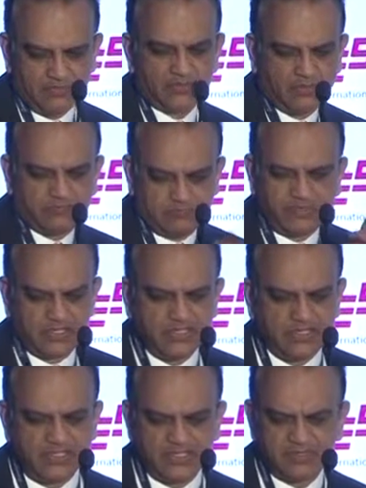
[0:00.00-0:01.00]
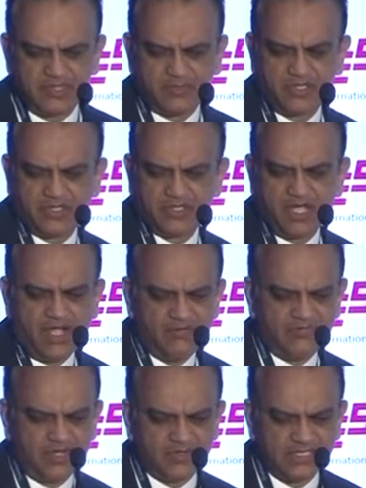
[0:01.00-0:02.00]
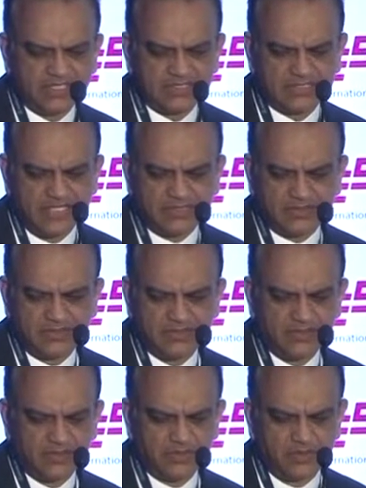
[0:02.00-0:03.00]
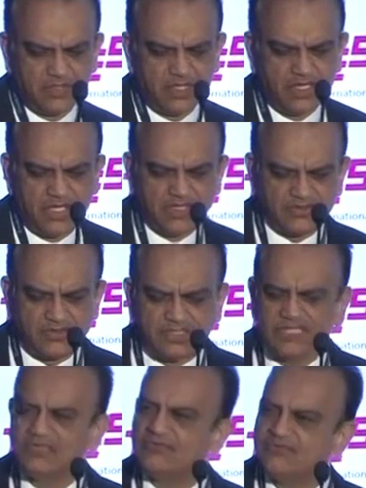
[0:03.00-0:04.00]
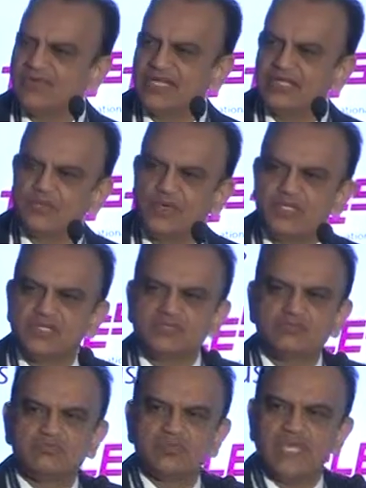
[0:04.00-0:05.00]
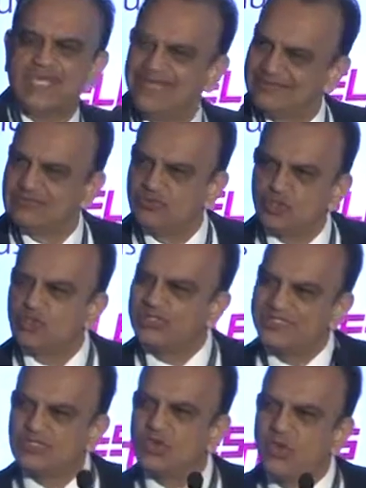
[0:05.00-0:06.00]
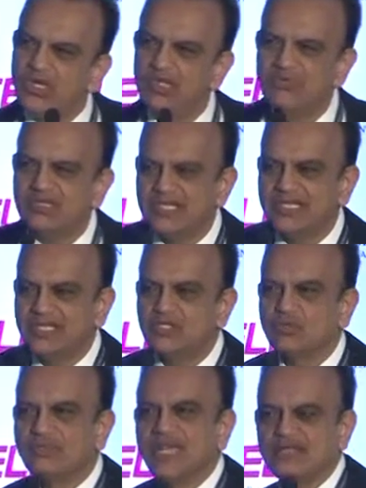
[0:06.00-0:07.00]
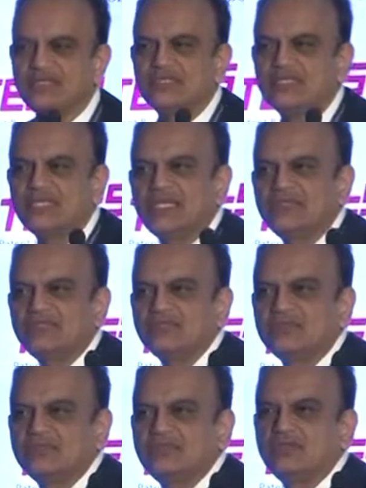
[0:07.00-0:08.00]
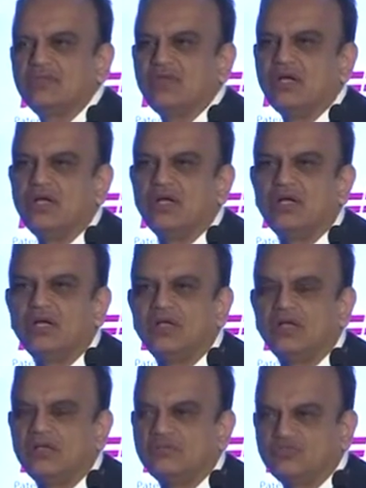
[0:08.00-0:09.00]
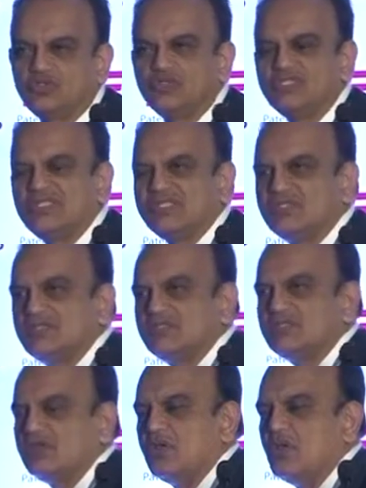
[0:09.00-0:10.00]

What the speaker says: so here's my point, you know, how far will it extend, you know? And so then the final point is should this only be related to patent litigation? Should this